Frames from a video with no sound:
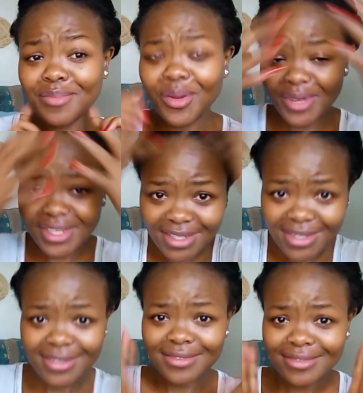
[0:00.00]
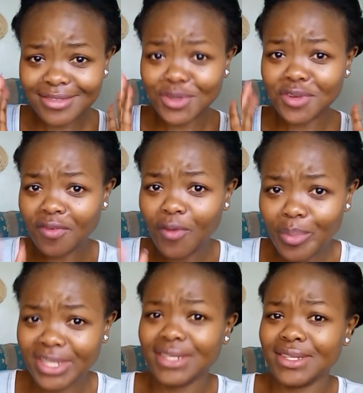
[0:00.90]
And I want
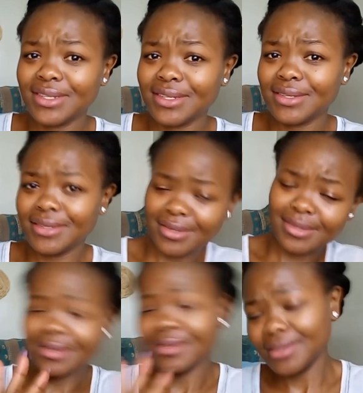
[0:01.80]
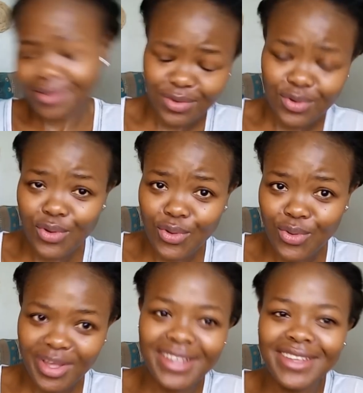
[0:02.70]
uniformity, you know.